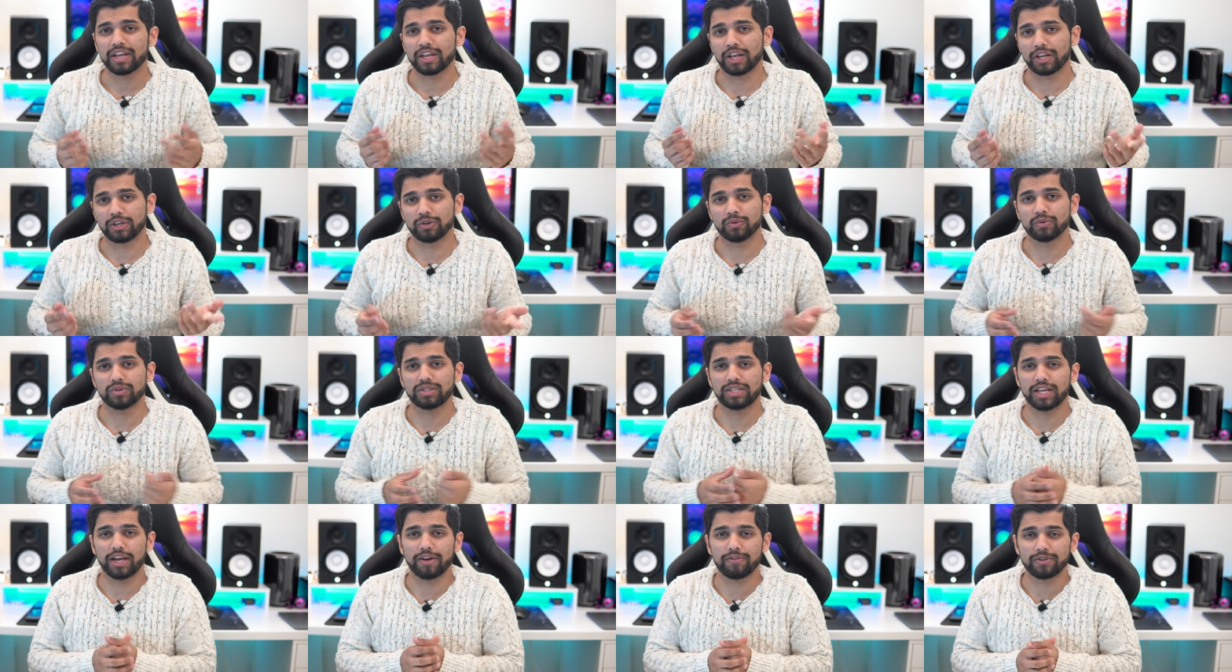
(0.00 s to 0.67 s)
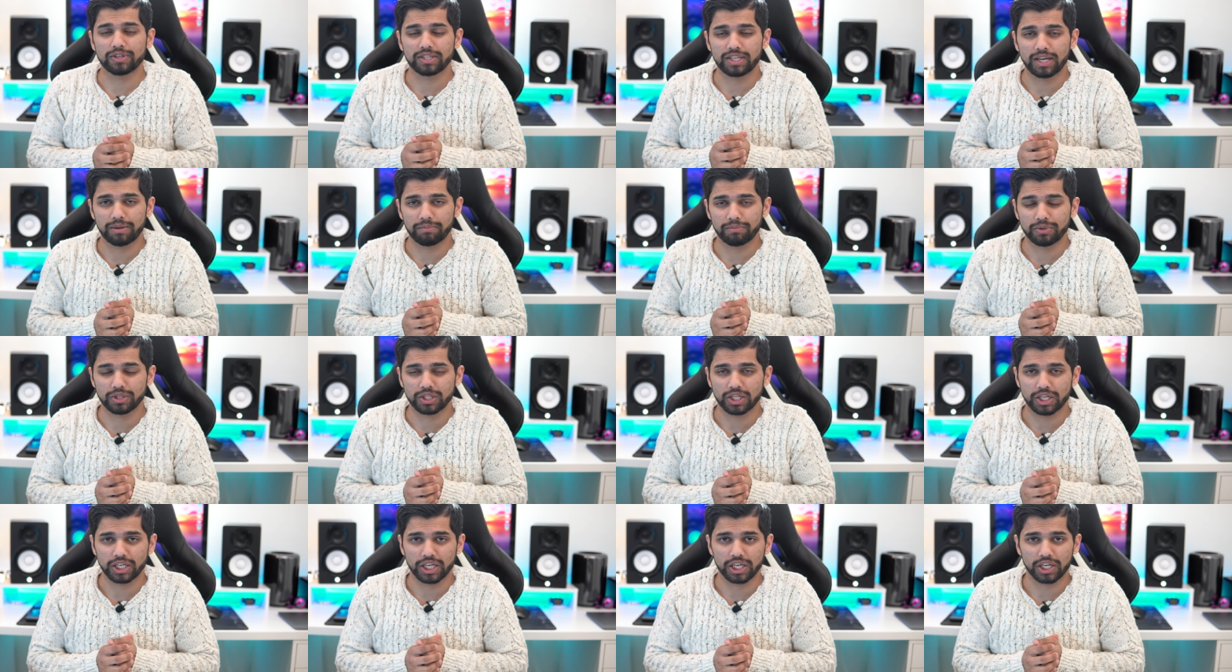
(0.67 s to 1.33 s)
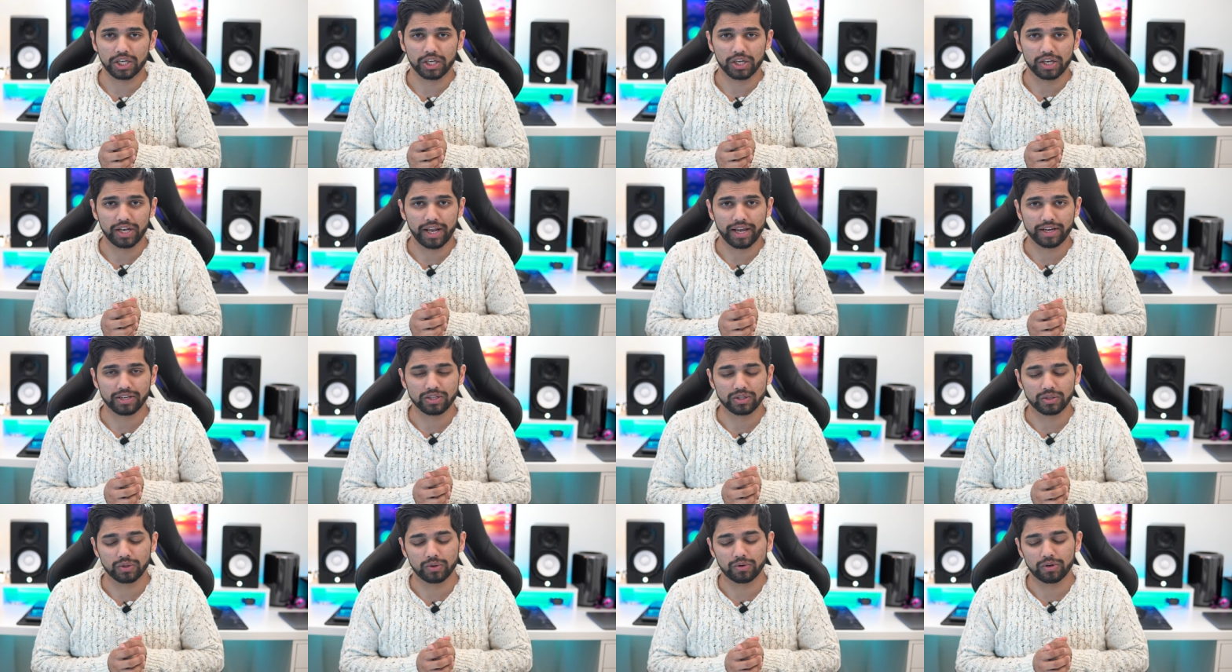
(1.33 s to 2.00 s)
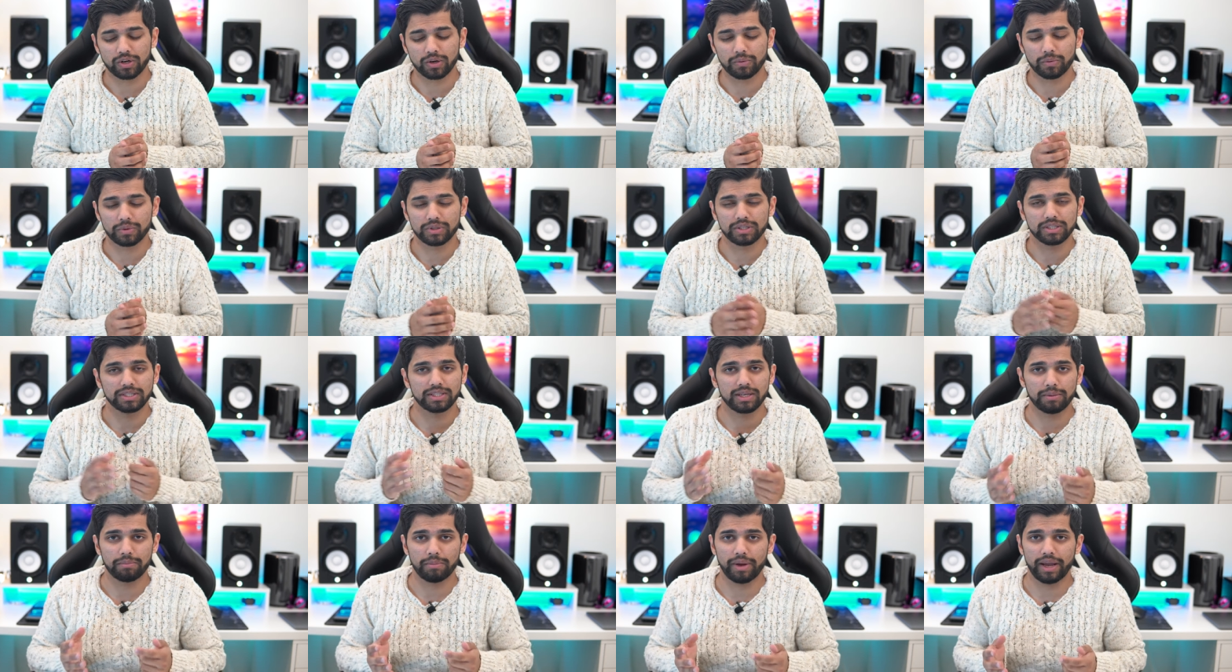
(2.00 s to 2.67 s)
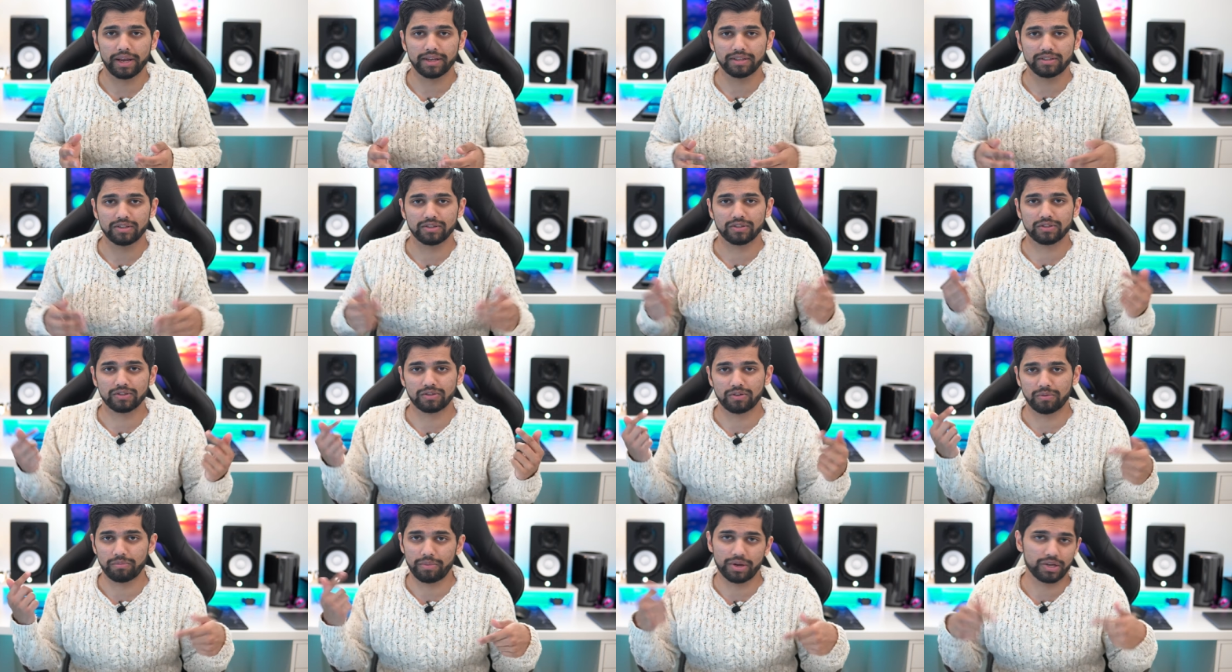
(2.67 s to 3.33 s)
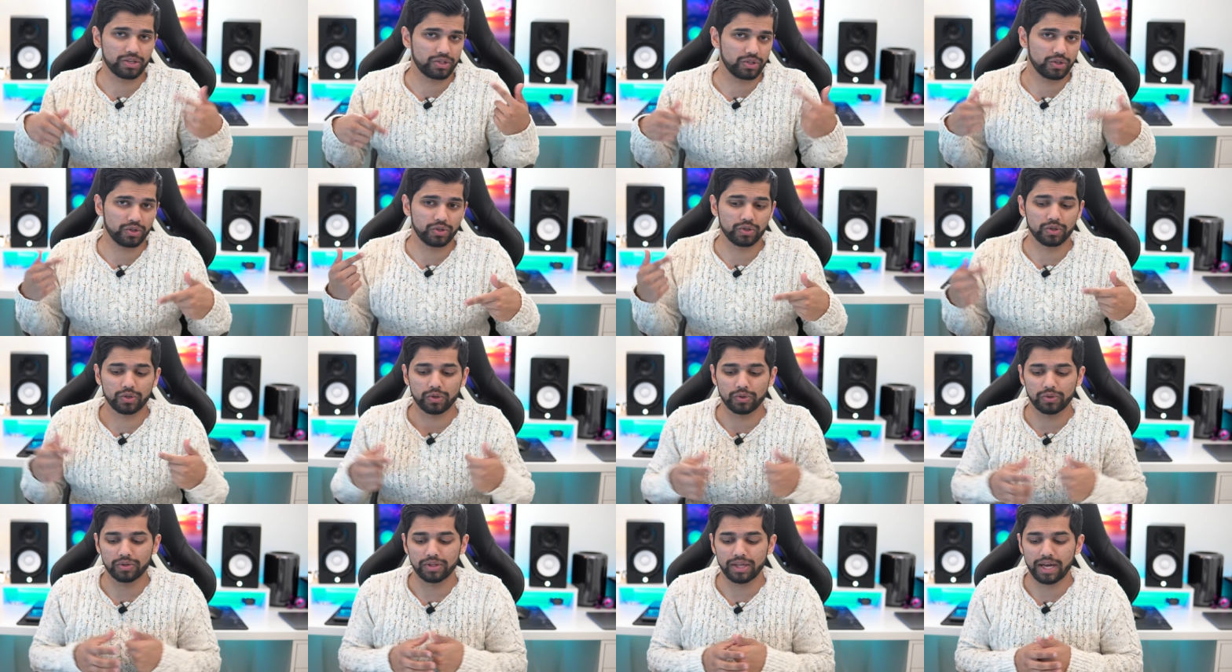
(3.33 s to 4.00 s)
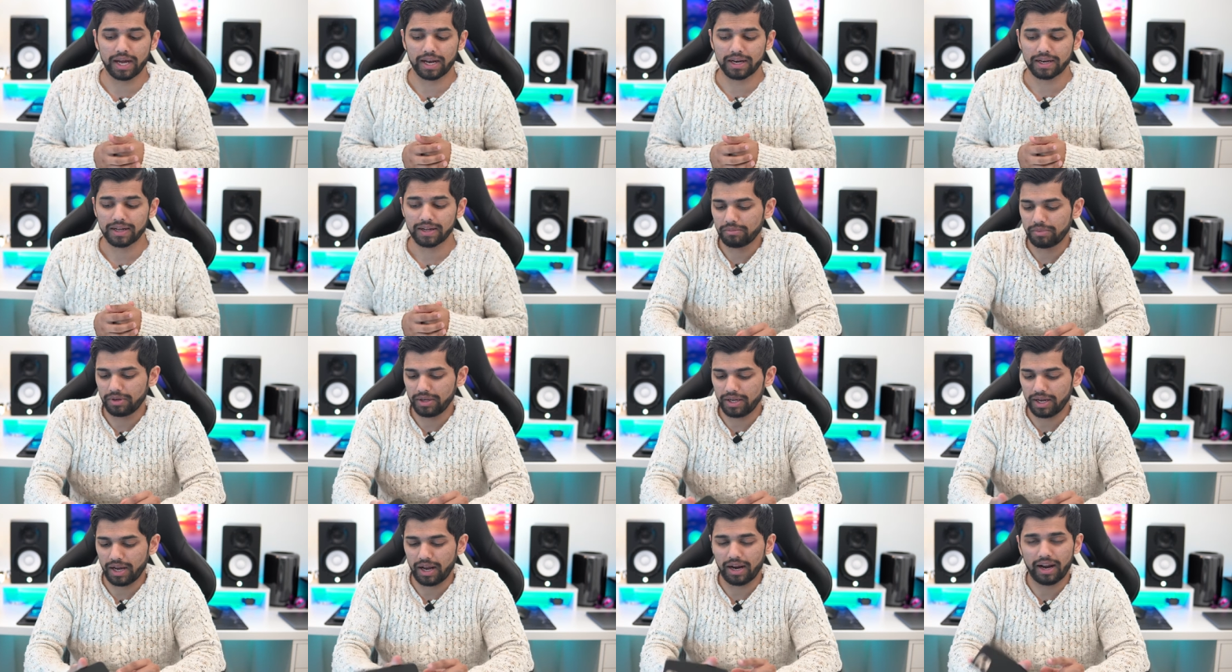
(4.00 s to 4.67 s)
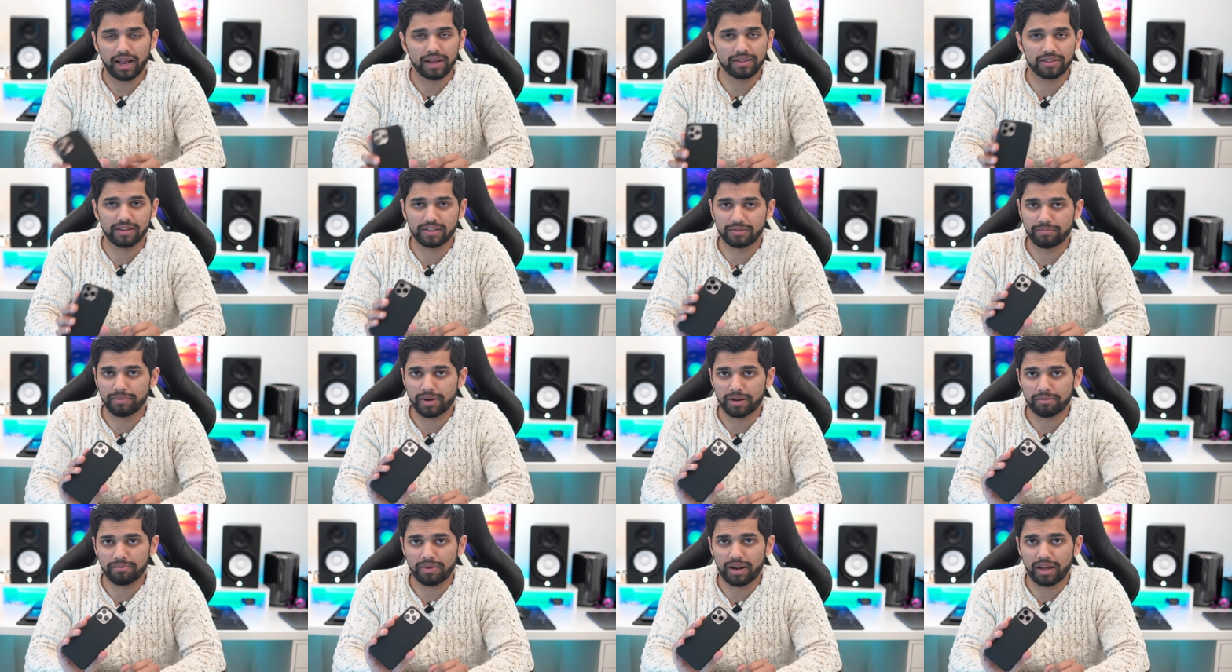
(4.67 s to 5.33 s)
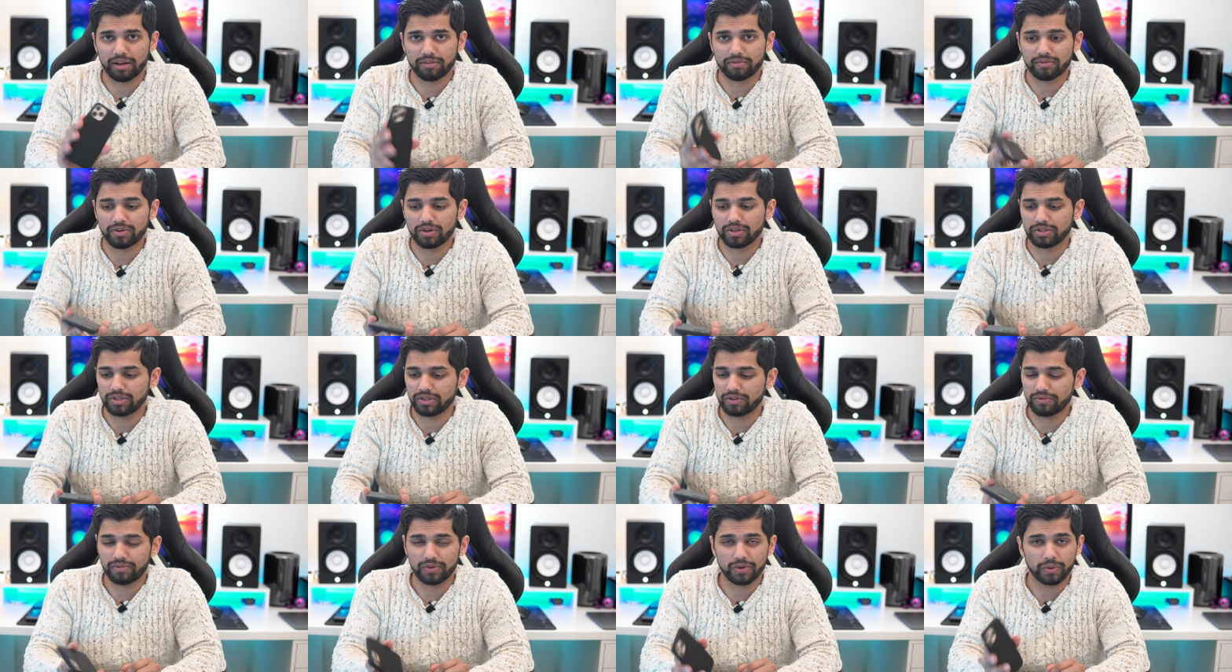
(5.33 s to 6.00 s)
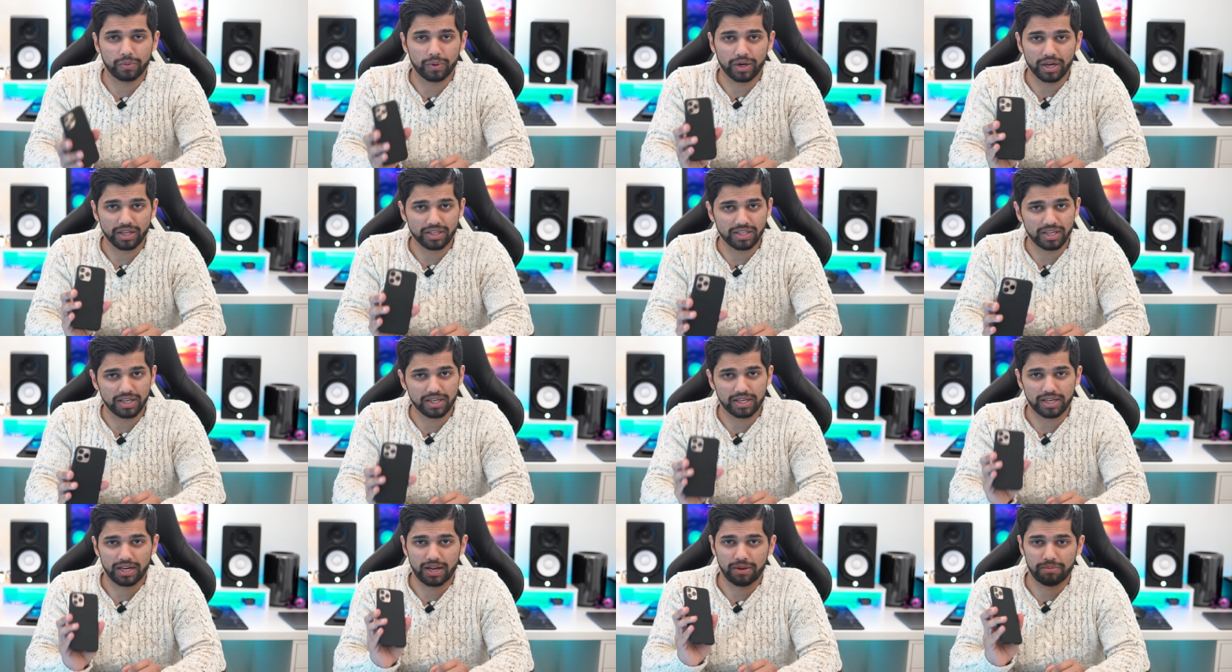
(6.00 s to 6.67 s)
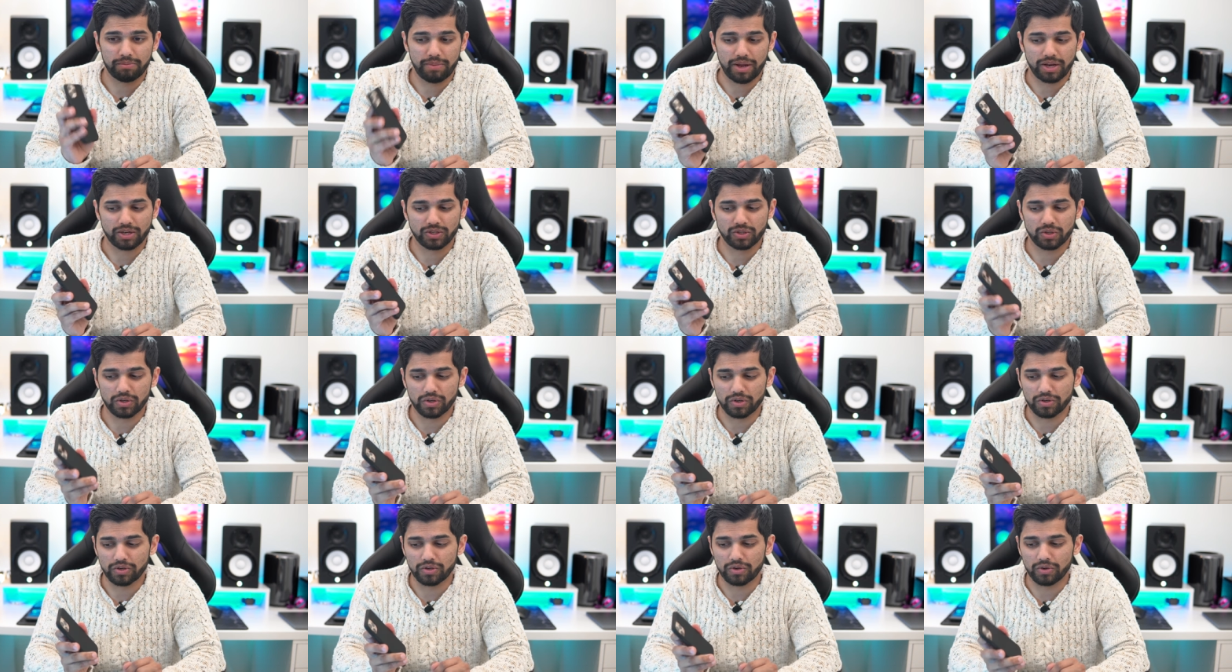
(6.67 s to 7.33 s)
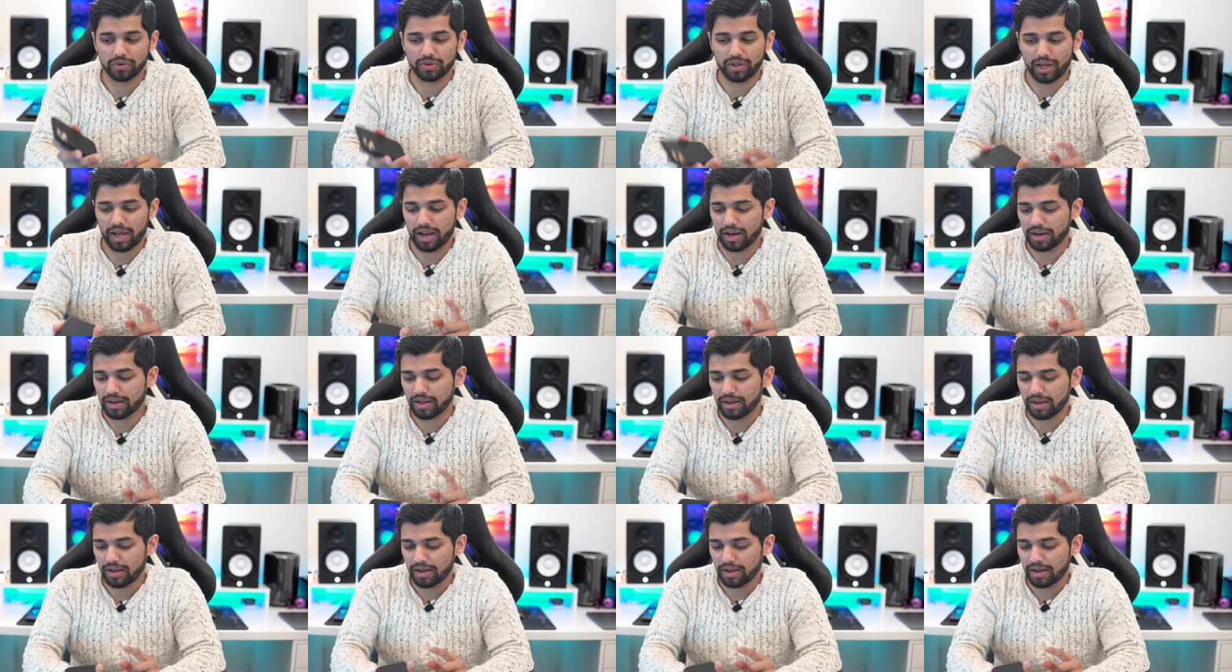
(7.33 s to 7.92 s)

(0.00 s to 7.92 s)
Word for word: and you will save 10% in your next order, which is amazing. So make sure you do that. But yeah, I like this matte black version. If you do wanna check it out, make sure you do that.